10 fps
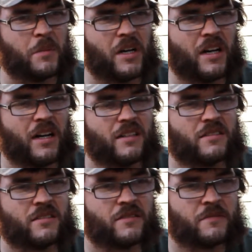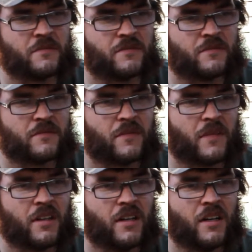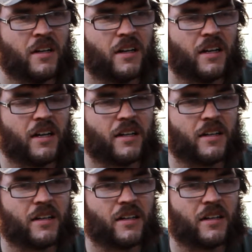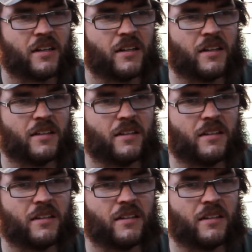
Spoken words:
box, and it,